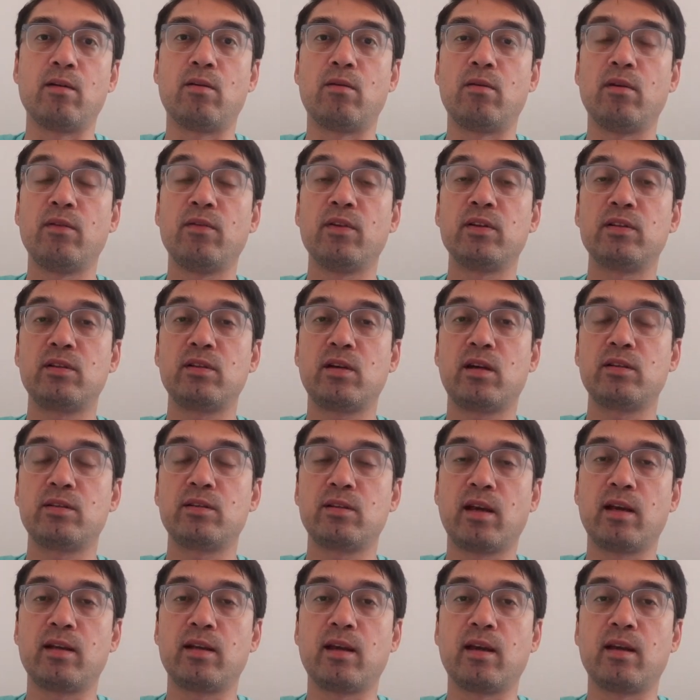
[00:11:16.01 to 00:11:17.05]
Or if it starts
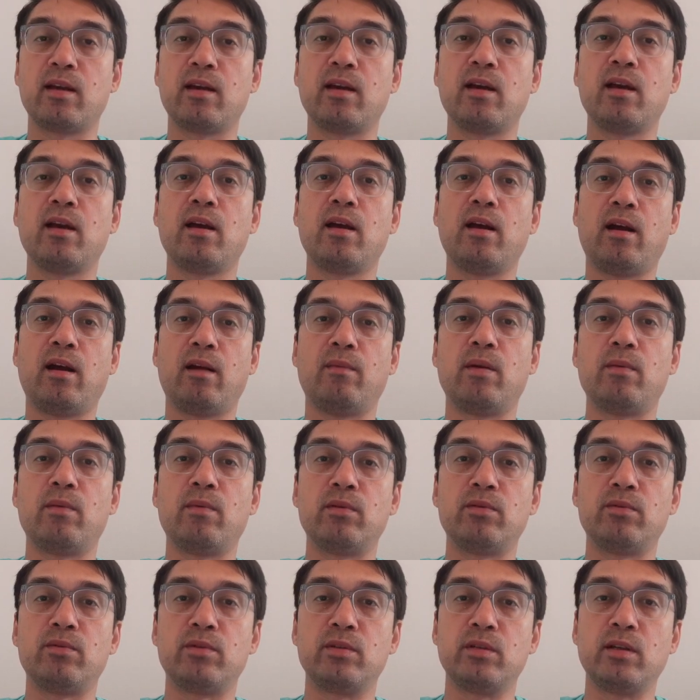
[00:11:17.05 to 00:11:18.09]
tanking, I'm
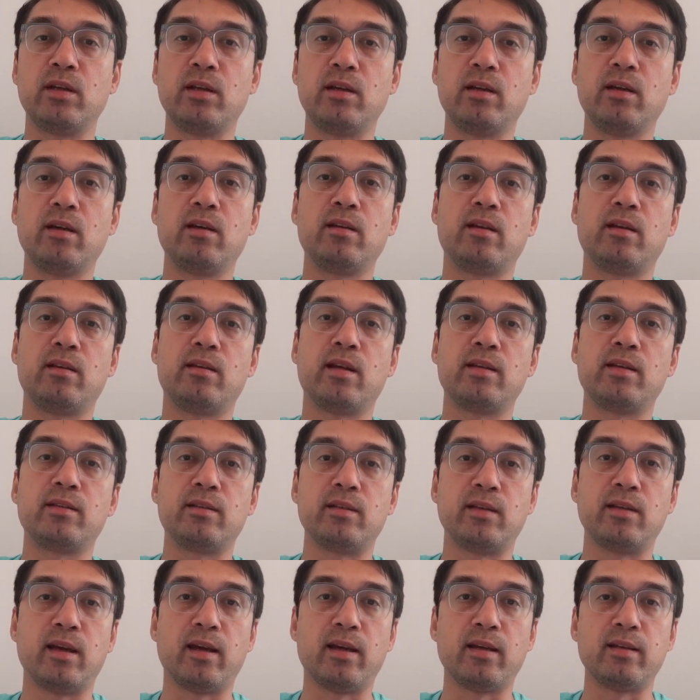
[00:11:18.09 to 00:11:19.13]
able to see that that's
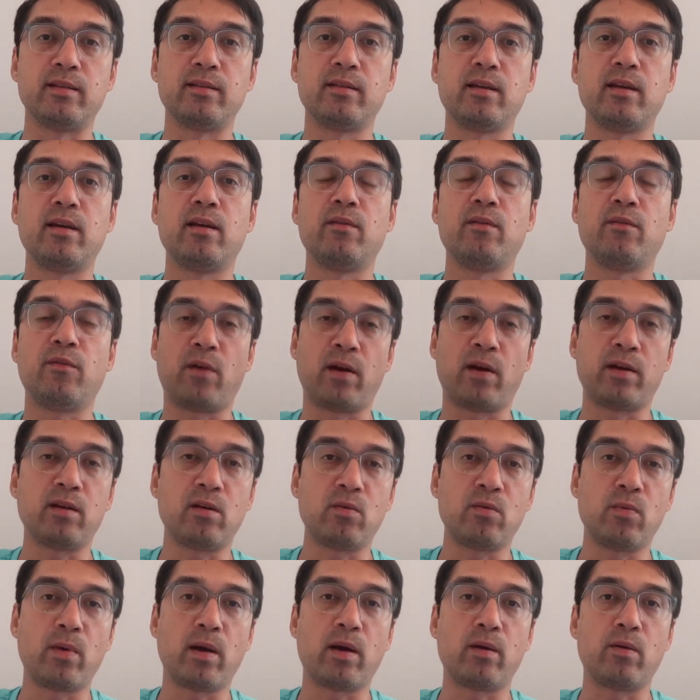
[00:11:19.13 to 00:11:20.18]
the case, find
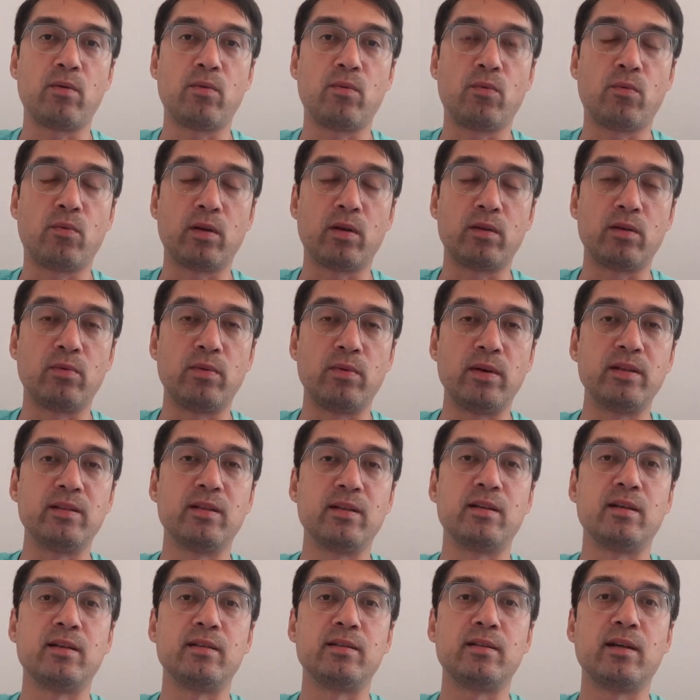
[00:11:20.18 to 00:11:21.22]
out where, what the
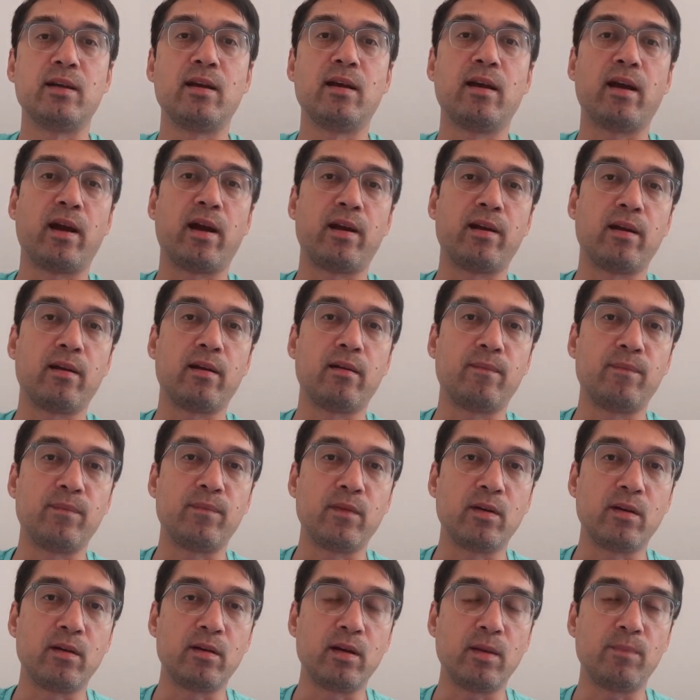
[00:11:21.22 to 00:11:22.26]
reason is, and
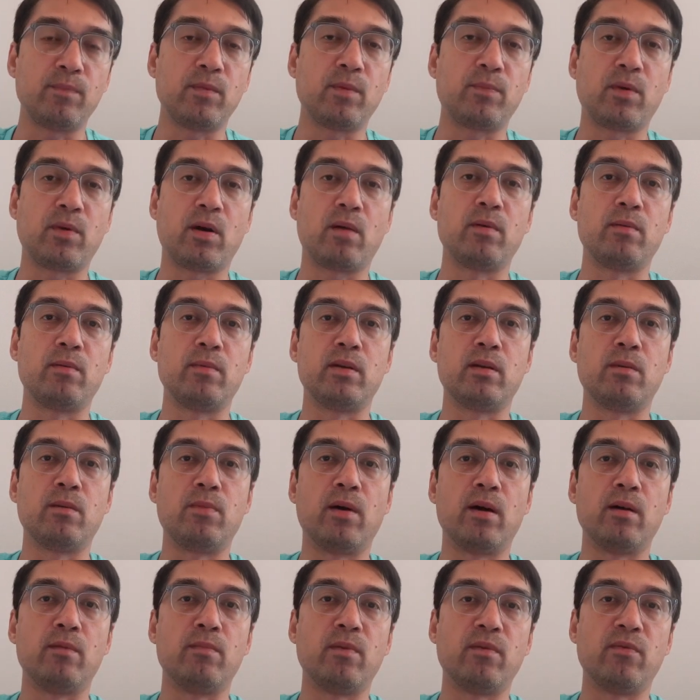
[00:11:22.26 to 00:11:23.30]
nip the problem in the
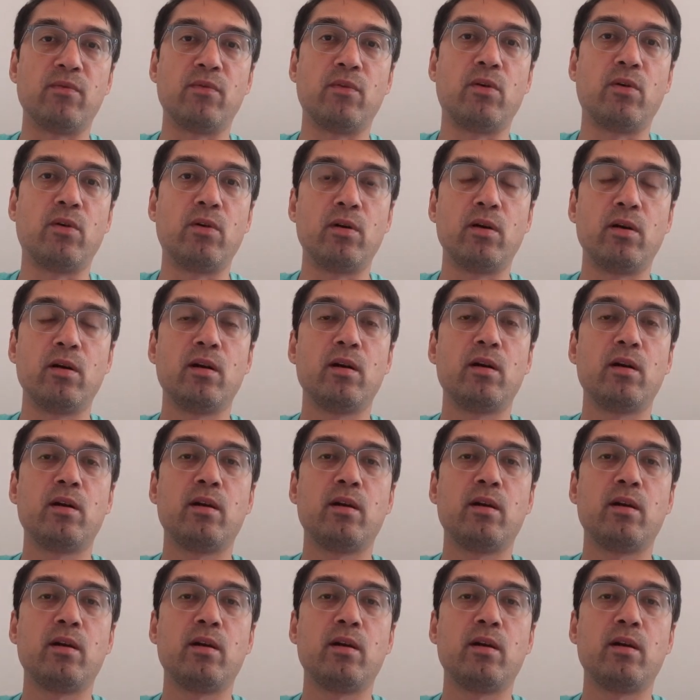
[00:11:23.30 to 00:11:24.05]
bud before